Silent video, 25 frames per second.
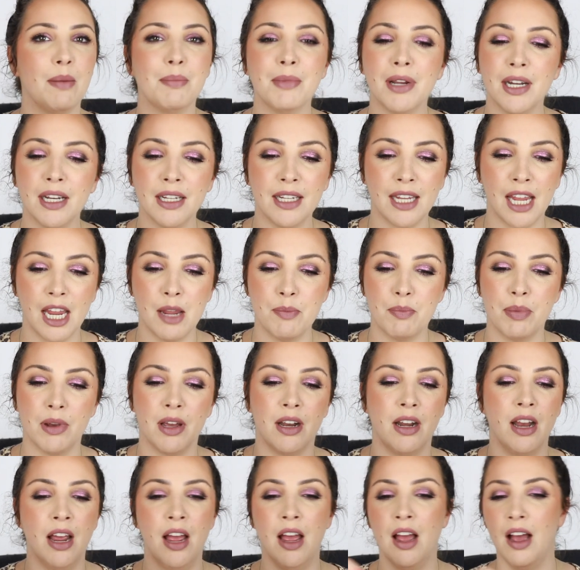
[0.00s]
I'm gonna keep
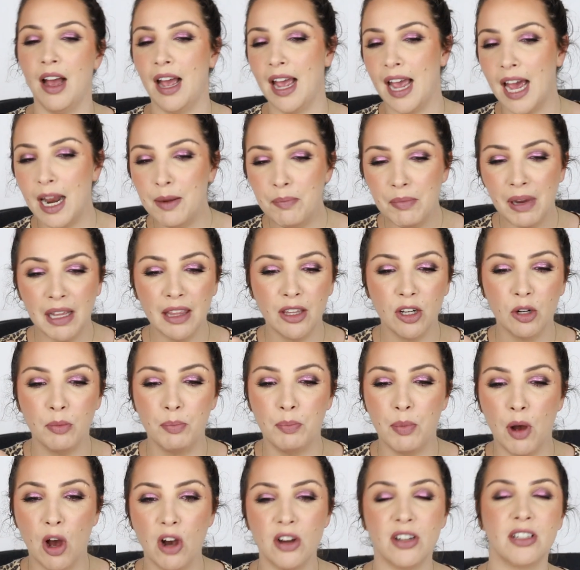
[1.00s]
it. I had my little
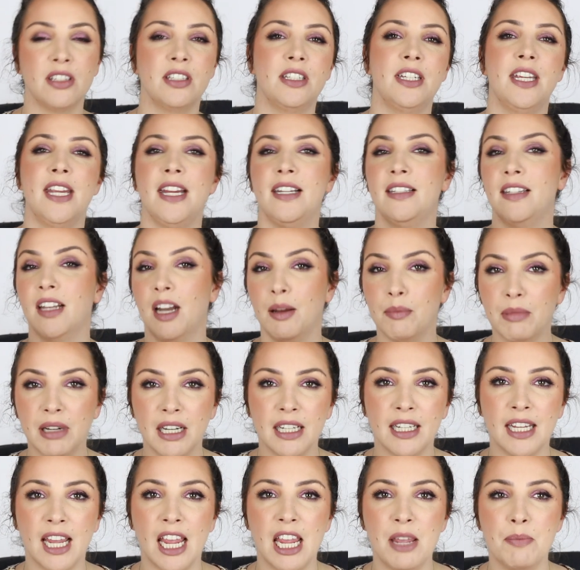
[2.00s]
box ticked that I'm gonna
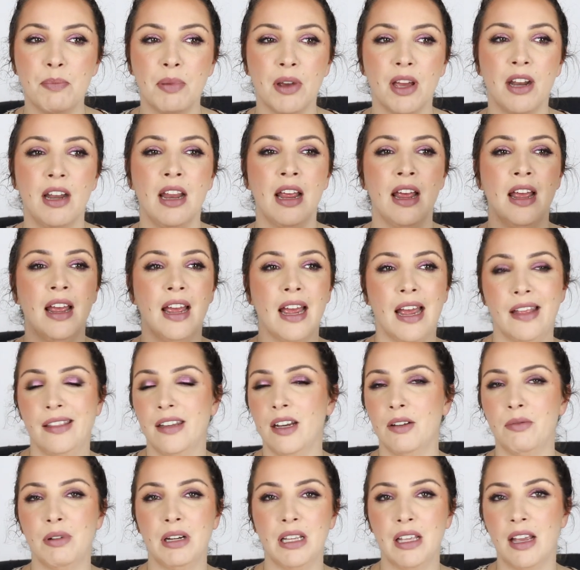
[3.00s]
keep it. And
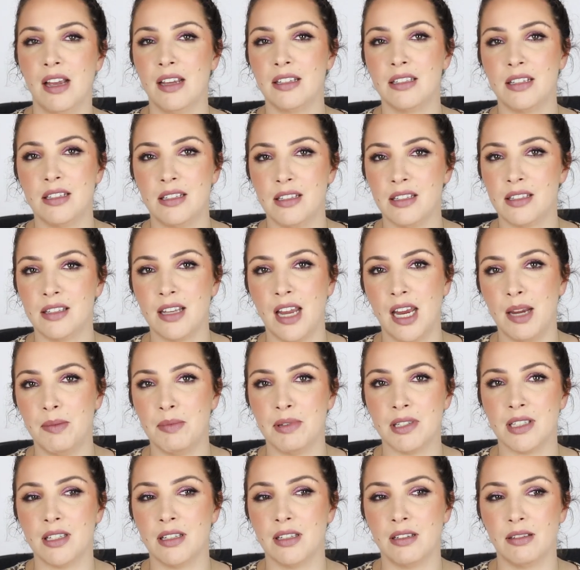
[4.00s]
then I realized it's the same
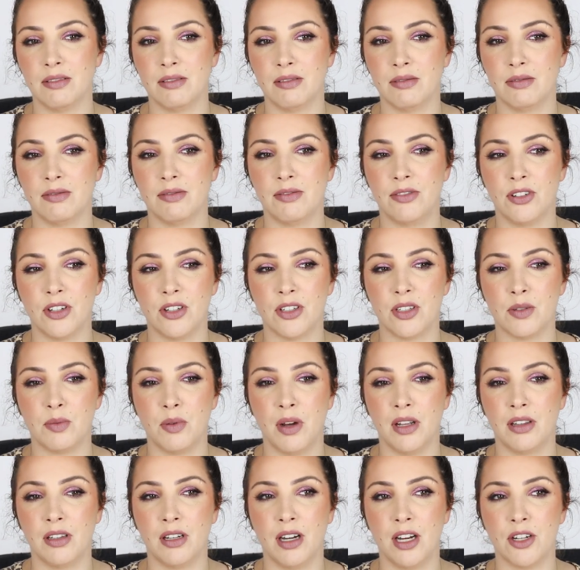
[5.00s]
as the first
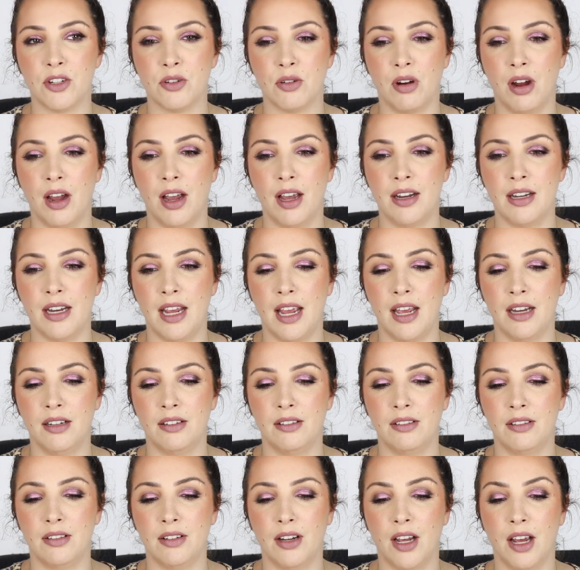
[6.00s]
one that I tried,
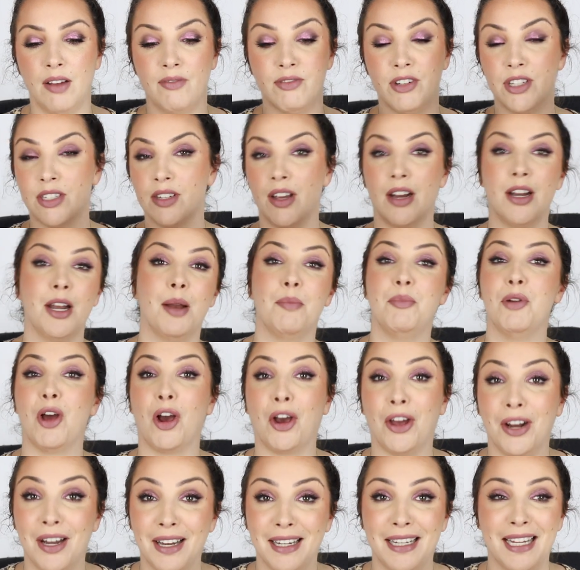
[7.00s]
and I've decided I'm
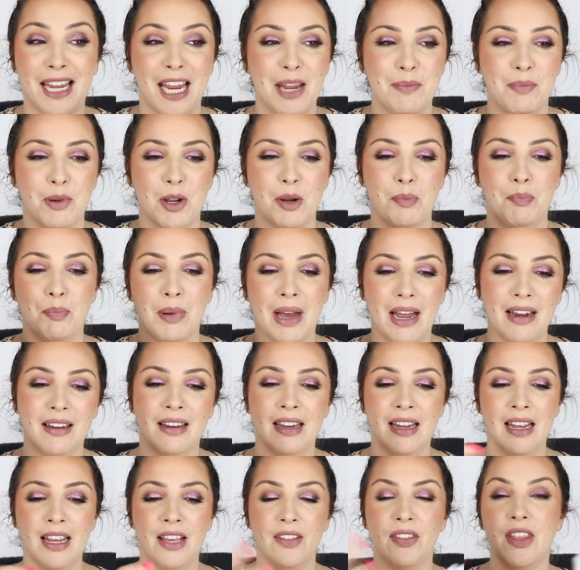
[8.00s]
not gonna keep it. But
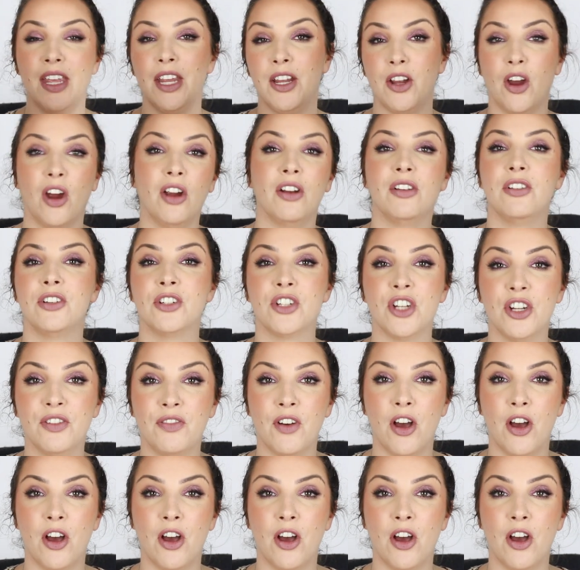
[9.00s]
there you go, two